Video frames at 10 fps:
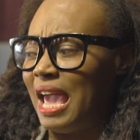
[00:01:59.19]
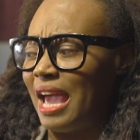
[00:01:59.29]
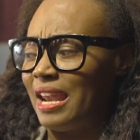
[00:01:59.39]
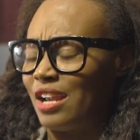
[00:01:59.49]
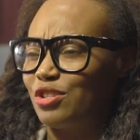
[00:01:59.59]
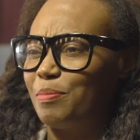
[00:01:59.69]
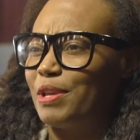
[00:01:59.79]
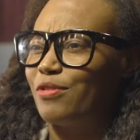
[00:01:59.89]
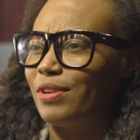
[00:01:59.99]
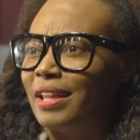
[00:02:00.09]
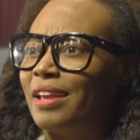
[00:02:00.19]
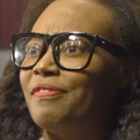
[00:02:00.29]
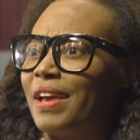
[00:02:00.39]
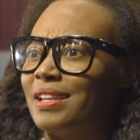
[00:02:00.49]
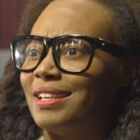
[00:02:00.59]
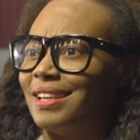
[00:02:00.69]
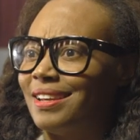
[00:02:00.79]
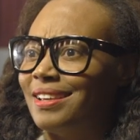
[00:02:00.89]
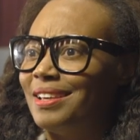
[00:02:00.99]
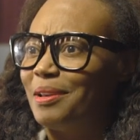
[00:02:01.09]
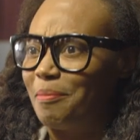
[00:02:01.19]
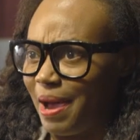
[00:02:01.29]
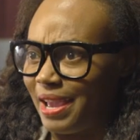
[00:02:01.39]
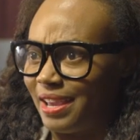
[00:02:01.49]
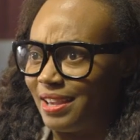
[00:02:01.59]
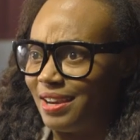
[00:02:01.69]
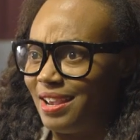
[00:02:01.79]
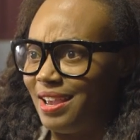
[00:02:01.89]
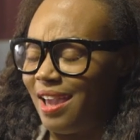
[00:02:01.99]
and actually being really offended by it.